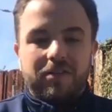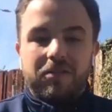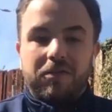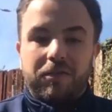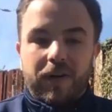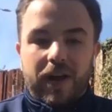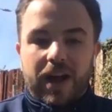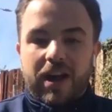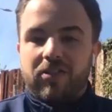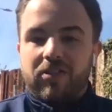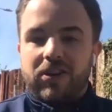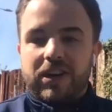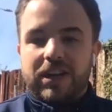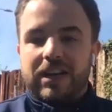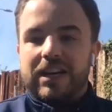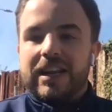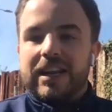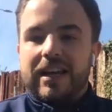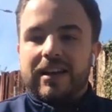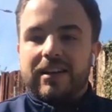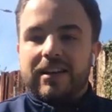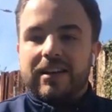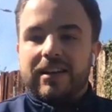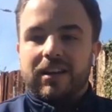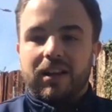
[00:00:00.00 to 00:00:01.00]
very
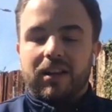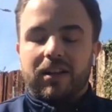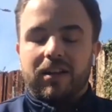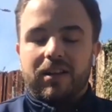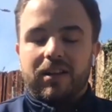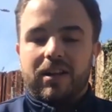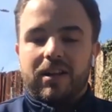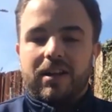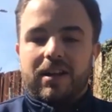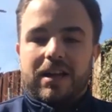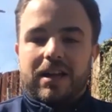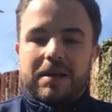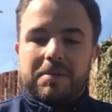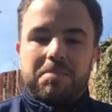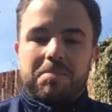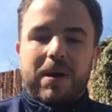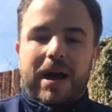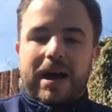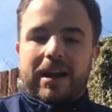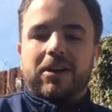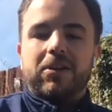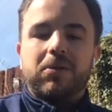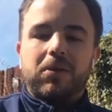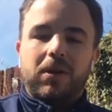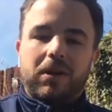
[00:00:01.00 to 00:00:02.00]
little
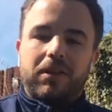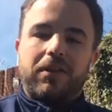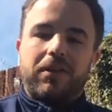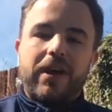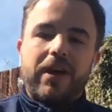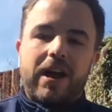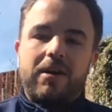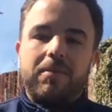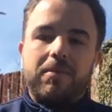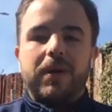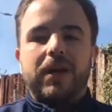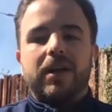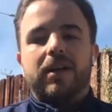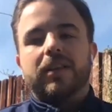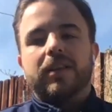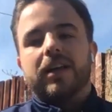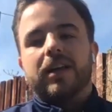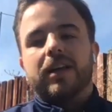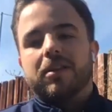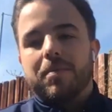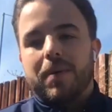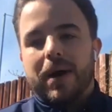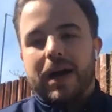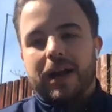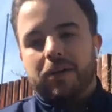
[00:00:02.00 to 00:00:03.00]
manual therapy. And then
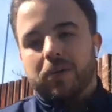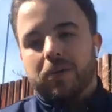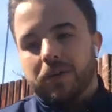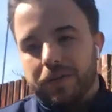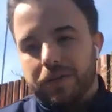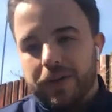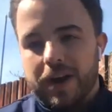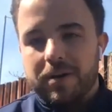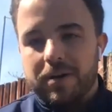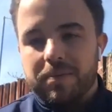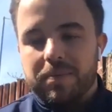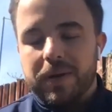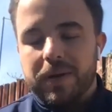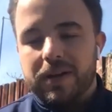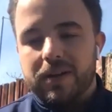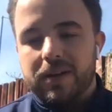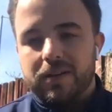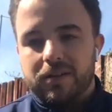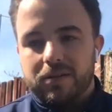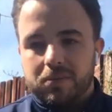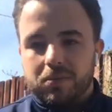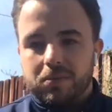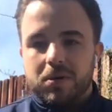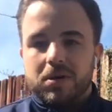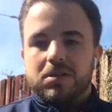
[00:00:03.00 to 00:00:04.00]
the manual therapy
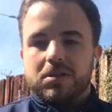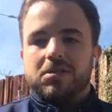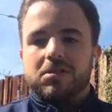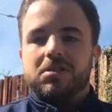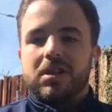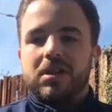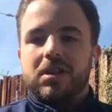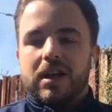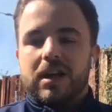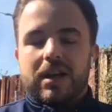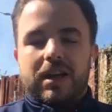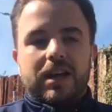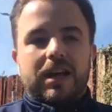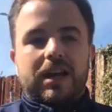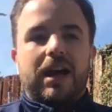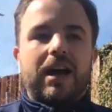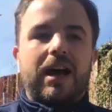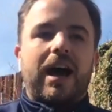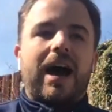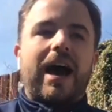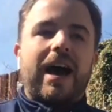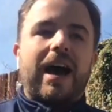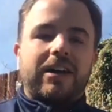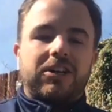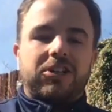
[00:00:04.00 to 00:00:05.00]
was
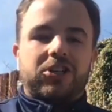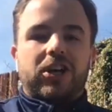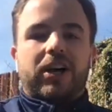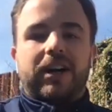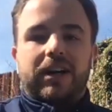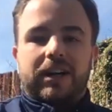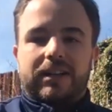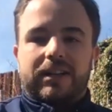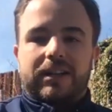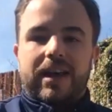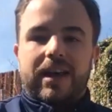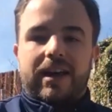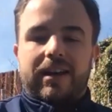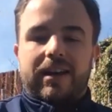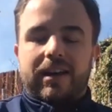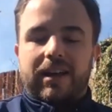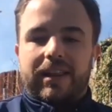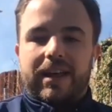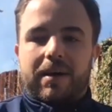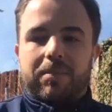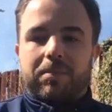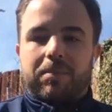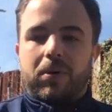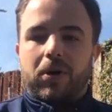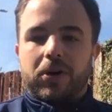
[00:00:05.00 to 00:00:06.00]
adjunct then at
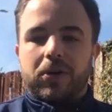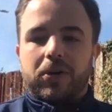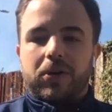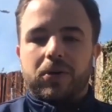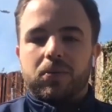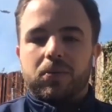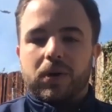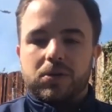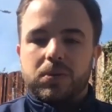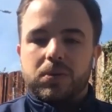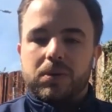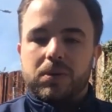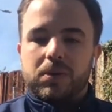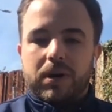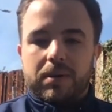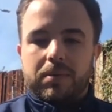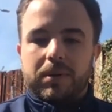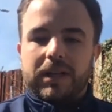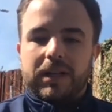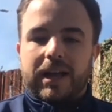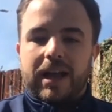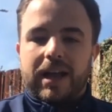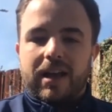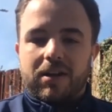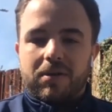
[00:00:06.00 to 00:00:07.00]
that point, once we were
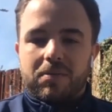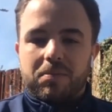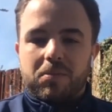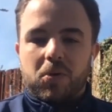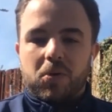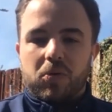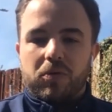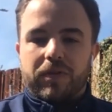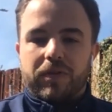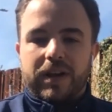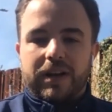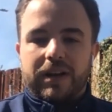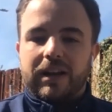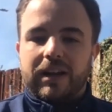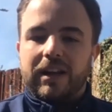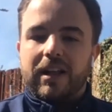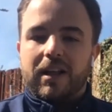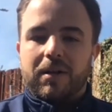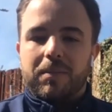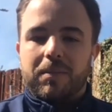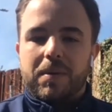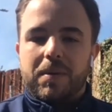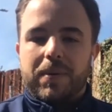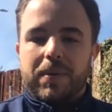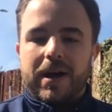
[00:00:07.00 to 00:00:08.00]
able to get her moving a
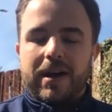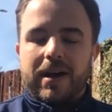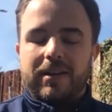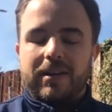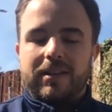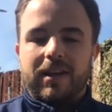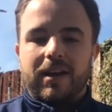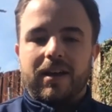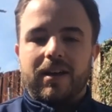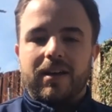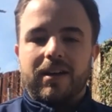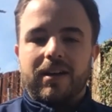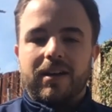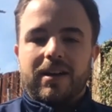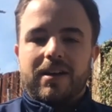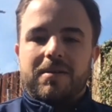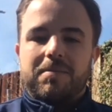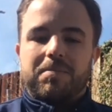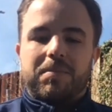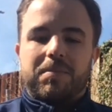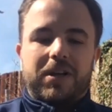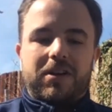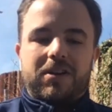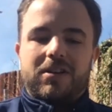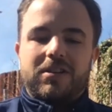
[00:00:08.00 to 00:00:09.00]
little bit better.
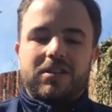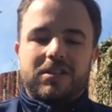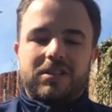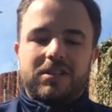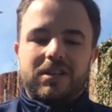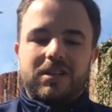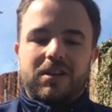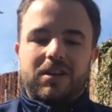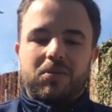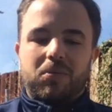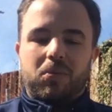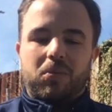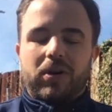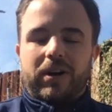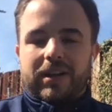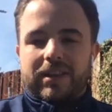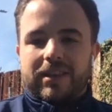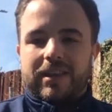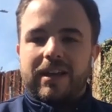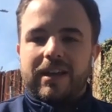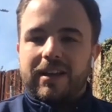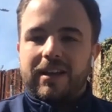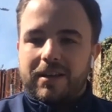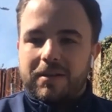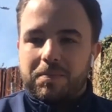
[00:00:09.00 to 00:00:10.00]
Because what I
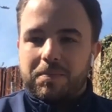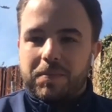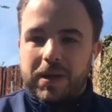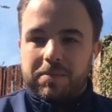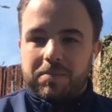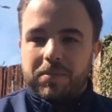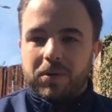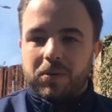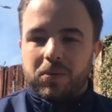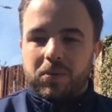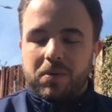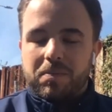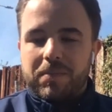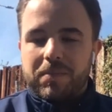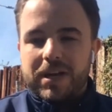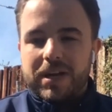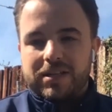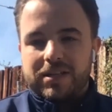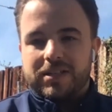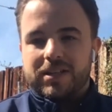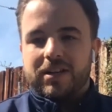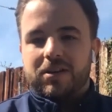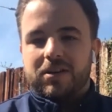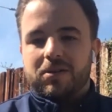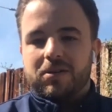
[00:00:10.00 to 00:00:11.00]
think people were
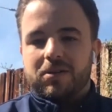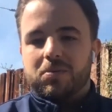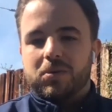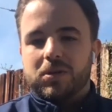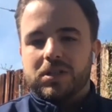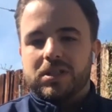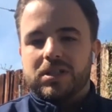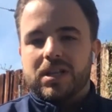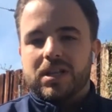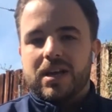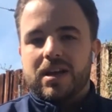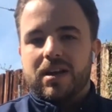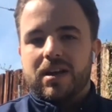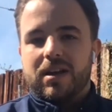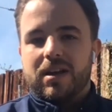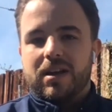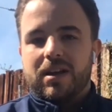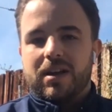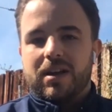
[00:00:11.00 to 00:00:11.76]
missing was that,